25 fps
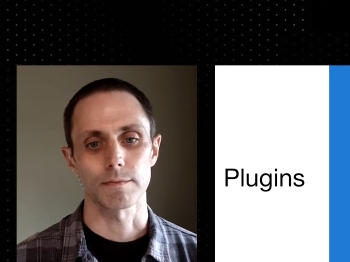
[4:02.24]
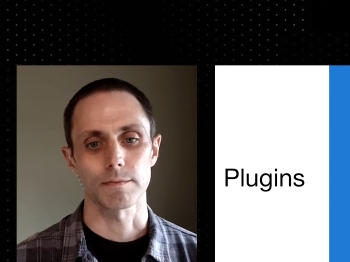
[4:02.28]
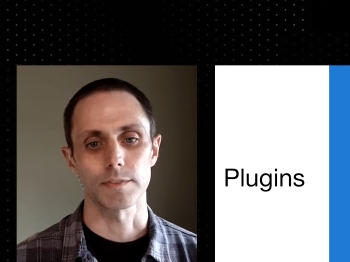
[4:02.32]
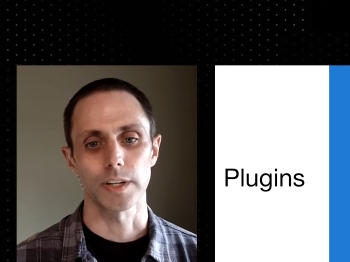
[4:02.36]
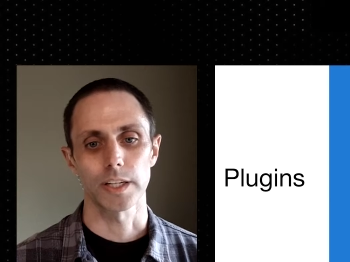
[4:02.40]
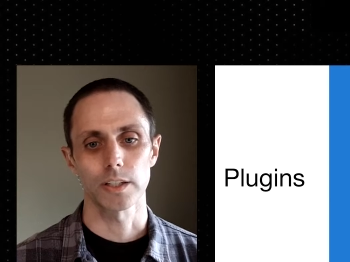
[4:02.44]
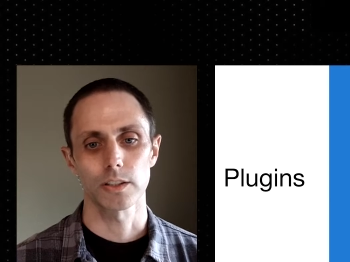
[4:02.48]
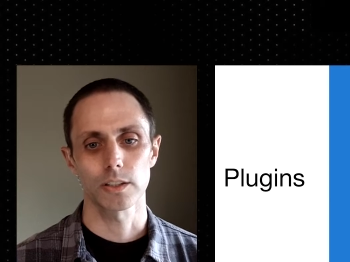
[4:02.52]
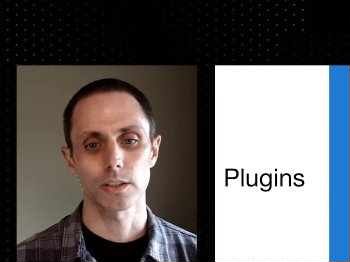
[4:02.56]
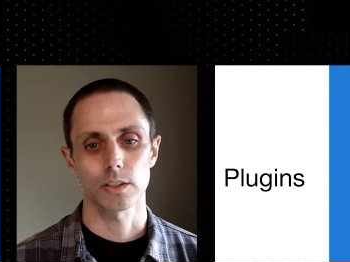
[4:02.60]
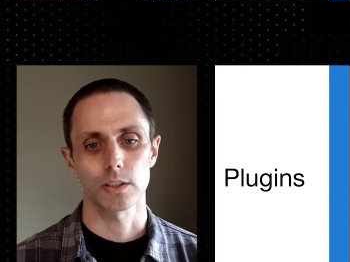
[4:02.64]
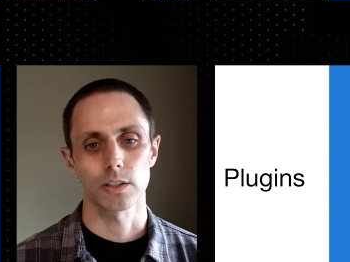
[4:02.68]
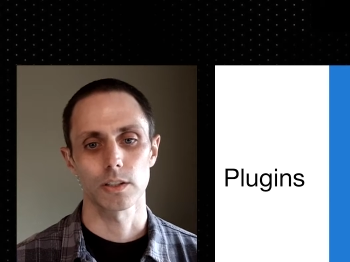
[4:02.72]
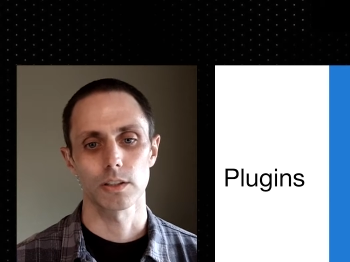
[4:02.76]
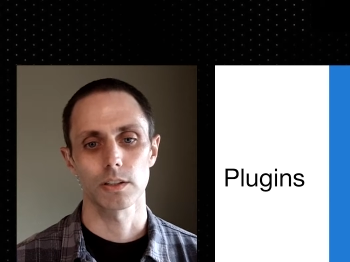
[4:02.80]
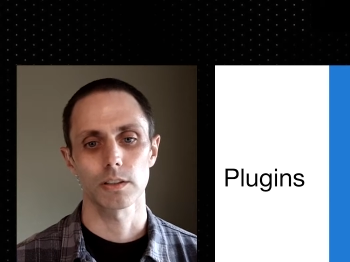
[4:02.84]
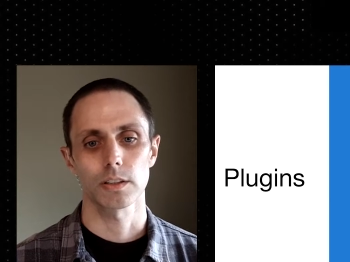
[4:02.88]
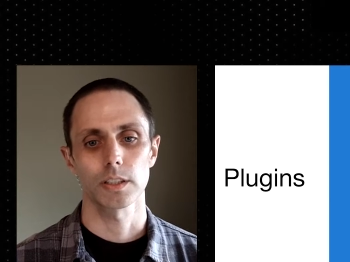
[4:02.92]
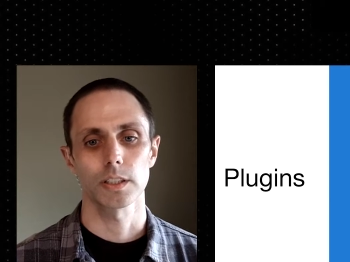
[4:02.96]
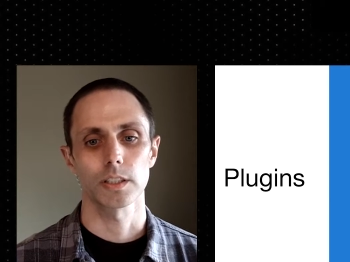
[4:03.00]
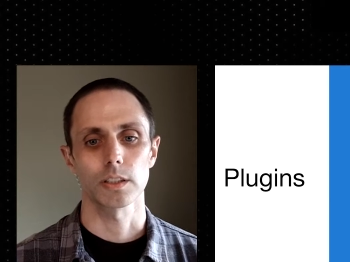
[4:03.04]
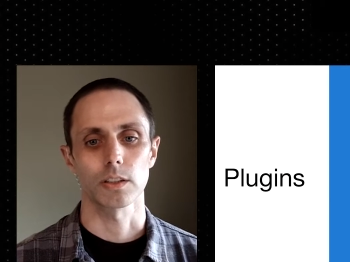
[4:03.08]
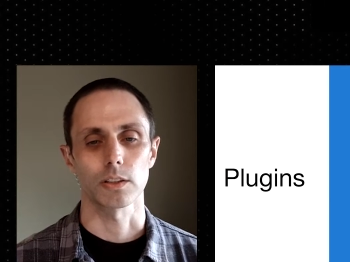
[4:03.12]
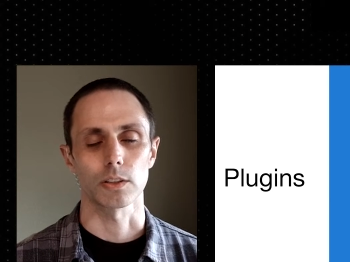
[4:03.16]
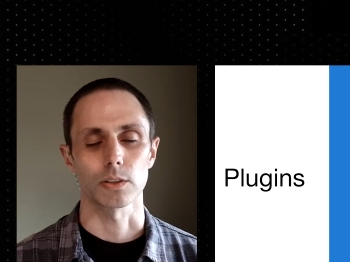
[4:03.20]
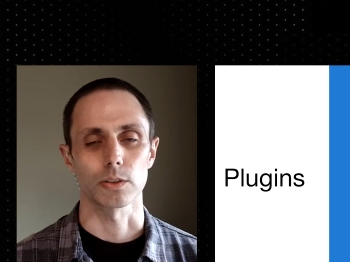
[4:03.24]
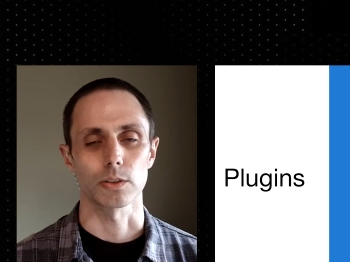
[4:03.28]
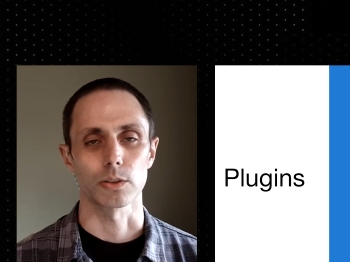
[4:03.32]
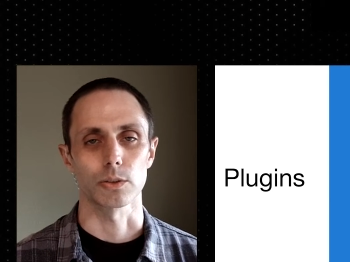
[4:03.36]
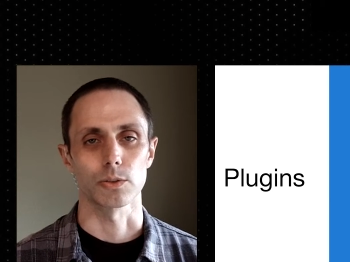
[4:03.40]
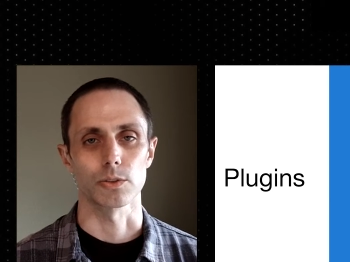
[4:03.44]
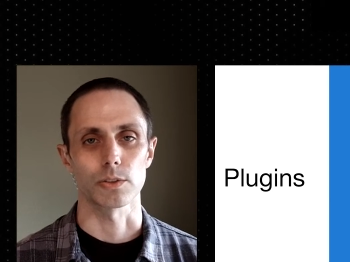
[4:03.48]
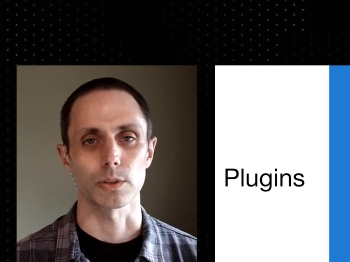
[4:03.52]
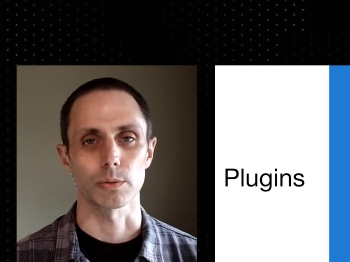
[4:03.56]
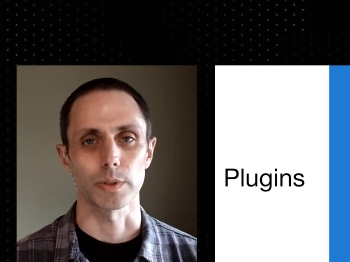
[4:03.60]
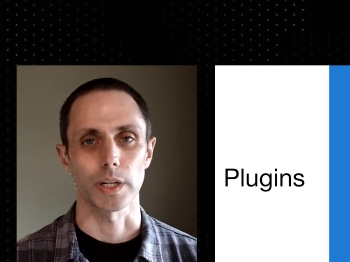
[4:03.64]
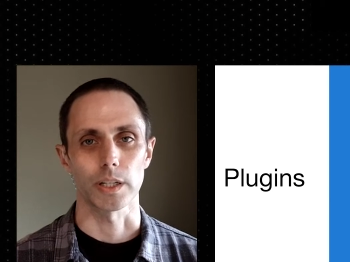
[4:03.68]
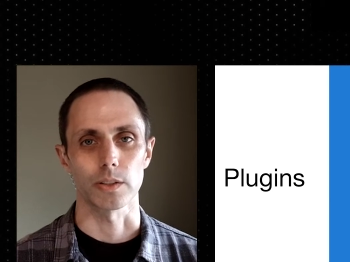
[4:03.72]
Vagrant currently
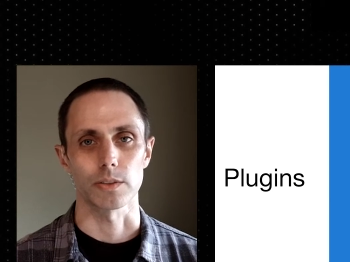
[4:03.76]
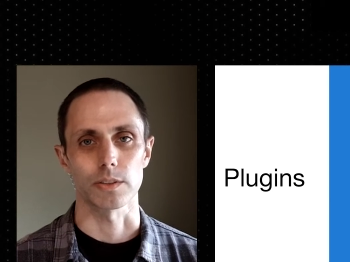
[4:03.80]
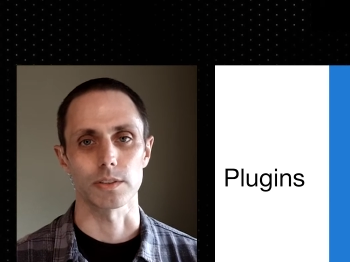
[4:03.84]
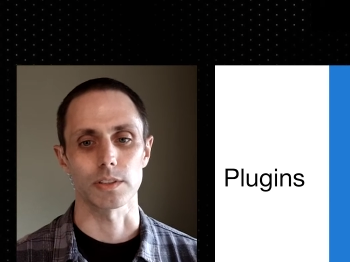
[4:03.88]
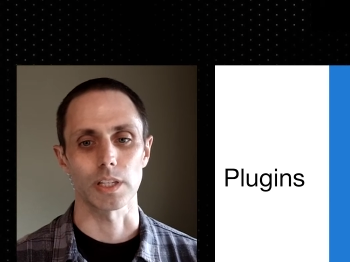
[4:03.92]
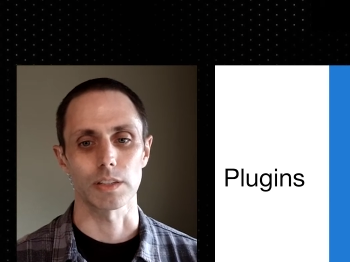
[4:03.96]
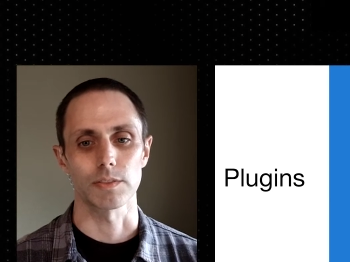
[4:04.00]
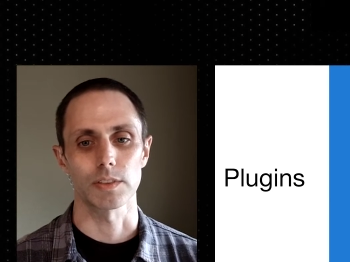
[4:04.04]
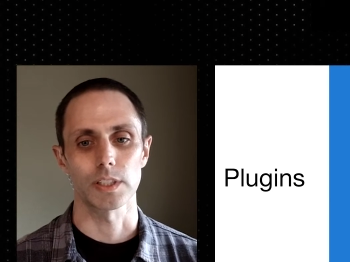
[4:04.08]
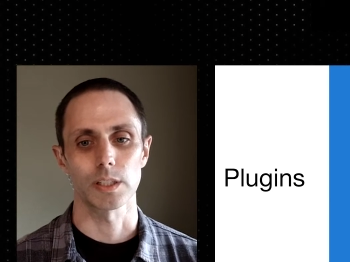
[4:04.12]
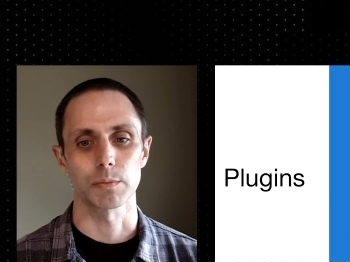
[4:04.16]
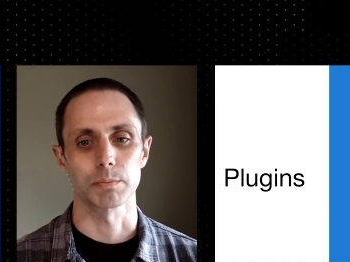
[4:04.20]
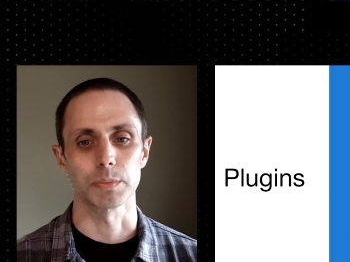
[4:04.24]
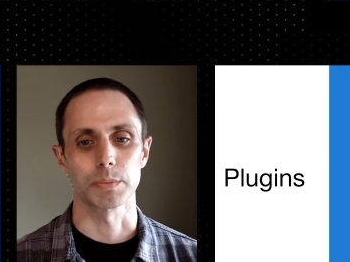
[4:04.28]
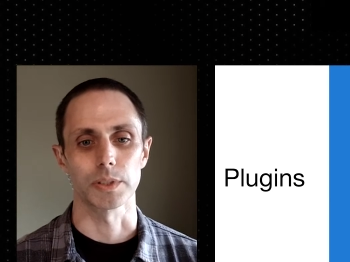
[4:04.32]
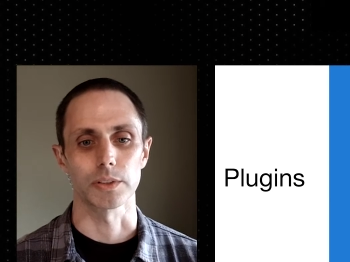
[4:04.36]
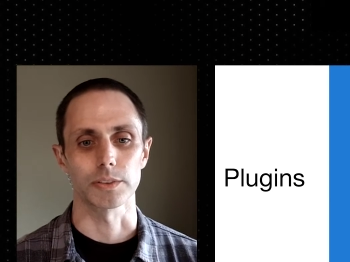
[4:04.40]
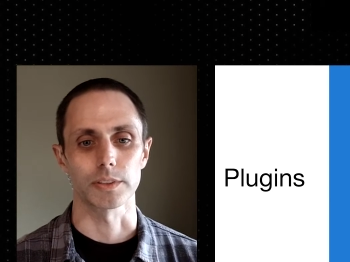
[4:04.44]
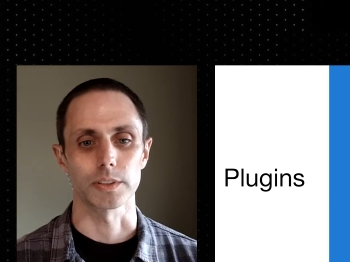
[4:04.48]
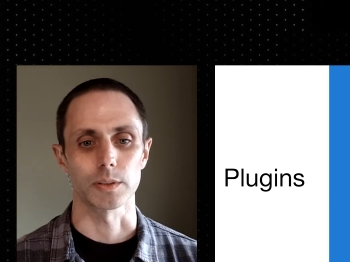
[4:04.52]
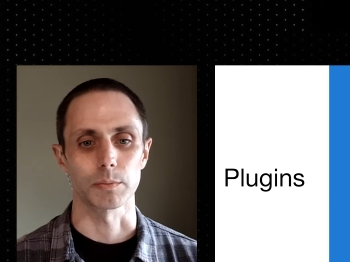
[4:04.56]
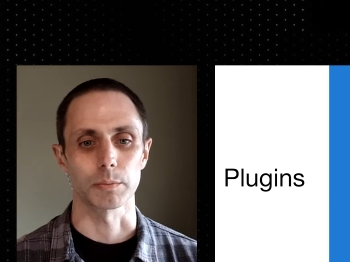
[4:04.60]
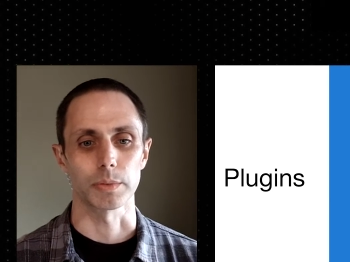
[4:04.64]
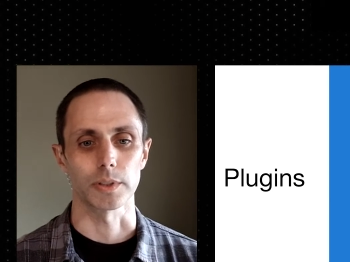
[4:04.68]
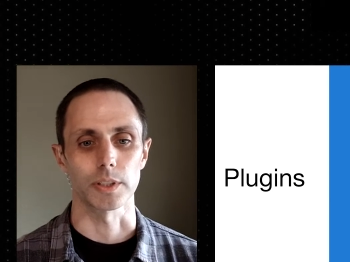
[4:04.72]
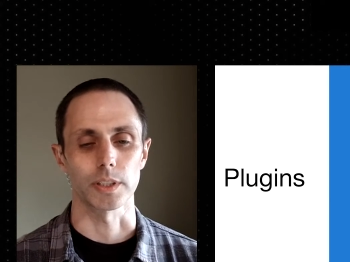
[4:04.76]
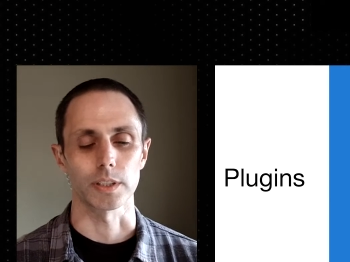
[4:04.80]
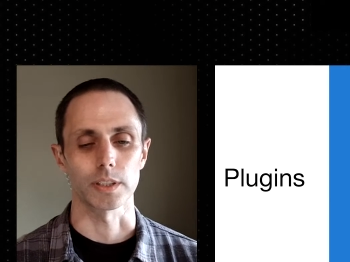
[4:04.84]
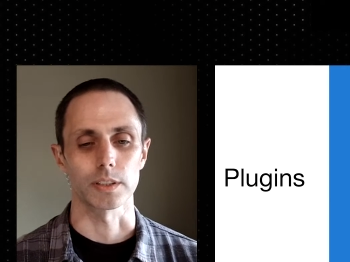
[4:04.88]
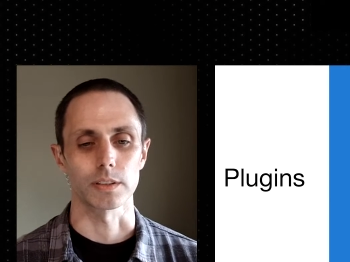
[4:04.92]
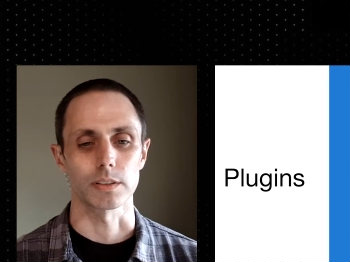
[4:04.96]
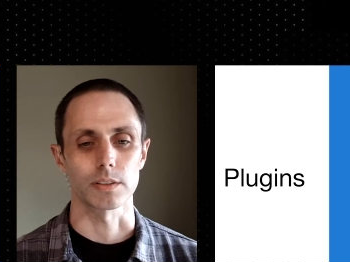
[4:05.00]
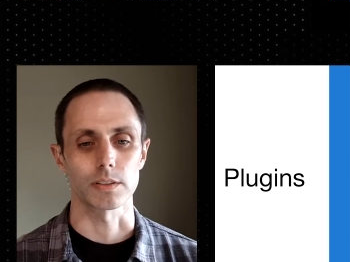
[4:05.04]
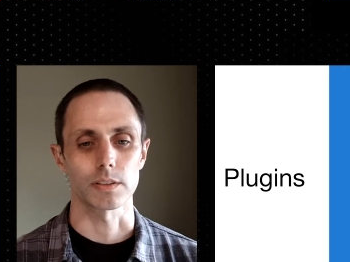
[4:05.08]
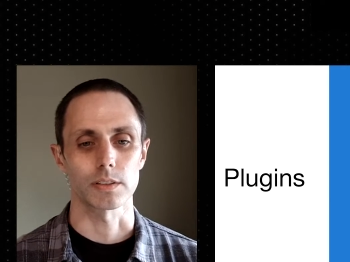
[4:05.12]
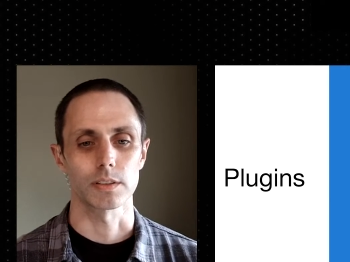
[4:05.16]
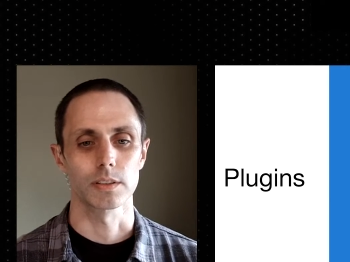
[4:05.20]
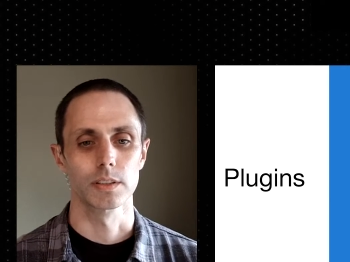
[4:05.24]
includes around 70 built-in
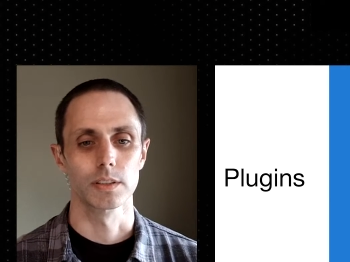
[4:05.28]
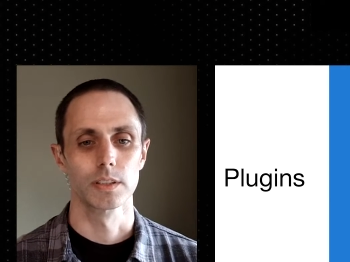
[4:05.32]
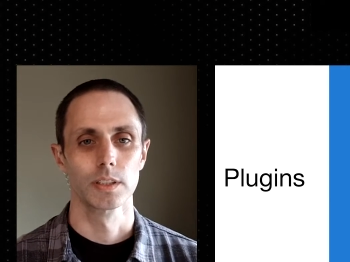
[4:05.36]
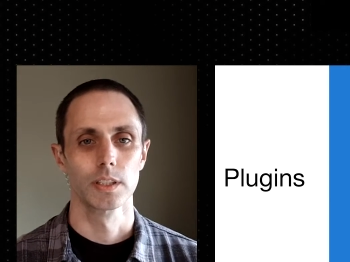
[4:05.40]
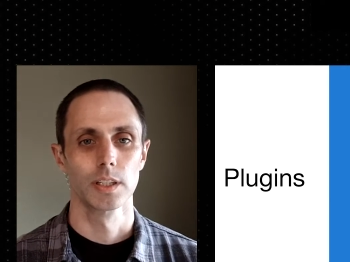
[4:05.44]
plugins